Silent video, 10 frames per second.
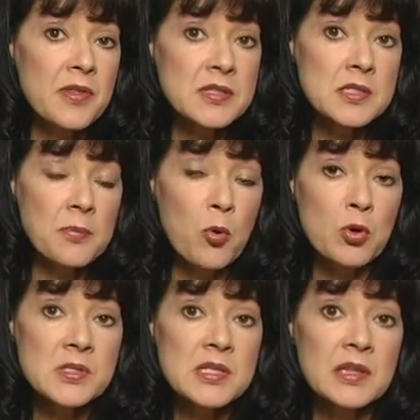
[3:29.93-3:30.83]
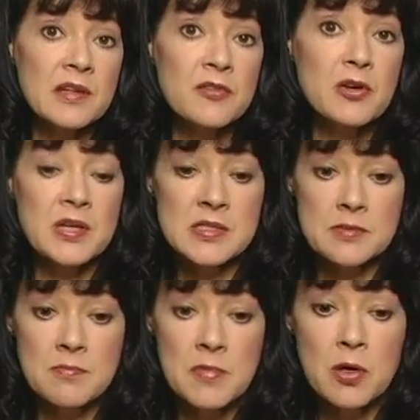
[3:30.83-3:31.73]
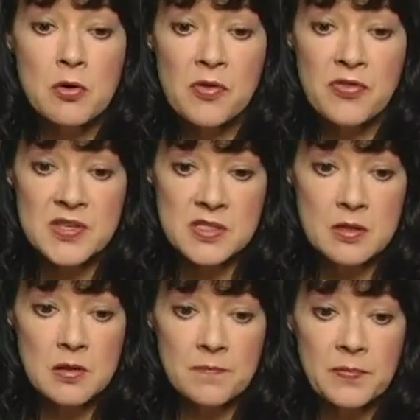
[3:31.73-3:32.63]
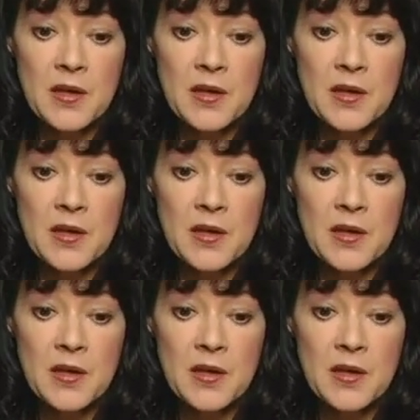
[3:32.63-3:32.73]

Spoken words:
that supports the liver, is milk thistle,